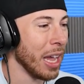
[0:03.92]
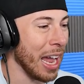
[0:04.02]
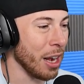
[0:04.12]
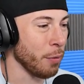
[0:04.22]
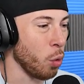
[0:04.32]

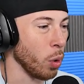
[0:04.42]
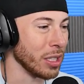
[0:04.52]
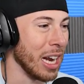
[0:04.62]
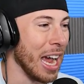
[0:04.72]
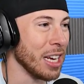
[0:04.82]
and, of course,
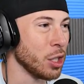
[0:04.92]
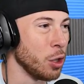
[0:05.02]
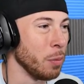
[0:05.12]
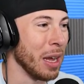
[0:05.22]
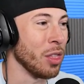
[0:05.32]
an ice
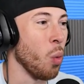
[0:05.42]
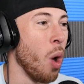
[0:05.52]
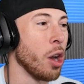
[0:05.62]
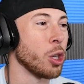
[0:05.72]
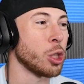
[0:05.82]
cube. And the
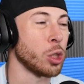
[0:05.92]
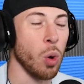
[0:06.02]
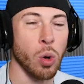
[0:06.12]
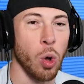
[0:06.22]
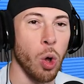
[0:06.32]
water is
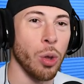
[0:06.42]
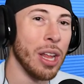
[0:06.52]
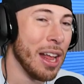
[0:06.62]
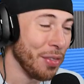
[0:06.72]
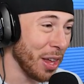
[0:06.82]
so
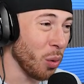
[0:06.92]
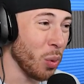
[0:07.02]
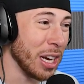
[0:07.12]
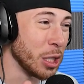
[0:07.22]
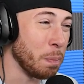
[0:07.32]
cold that
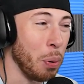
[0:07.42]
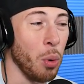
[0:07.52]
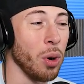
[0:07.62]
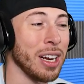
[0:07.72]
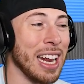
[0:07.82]
when it's
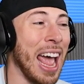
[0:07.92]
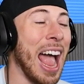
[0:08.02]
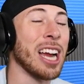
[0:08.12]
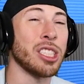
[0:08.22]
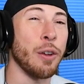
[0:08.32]
poured, it
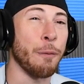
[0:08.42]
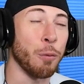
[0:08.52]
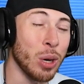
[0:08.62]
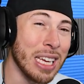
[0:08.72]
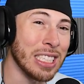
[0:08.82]
actually
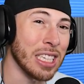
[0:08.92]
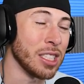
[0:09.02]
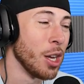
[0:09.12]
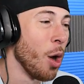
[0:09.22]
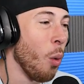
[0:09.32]

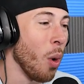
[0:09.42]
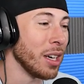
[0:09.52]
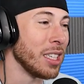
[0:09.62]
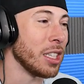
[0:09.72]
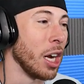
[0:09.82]
freezes
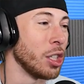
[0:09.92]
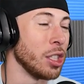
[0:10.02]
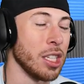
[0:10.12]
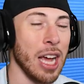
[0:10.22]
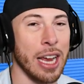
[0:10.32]
once it
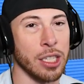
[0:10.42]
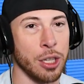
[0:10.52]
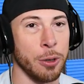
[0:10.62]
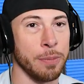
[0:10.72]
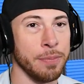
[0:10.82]
touches the ice cube.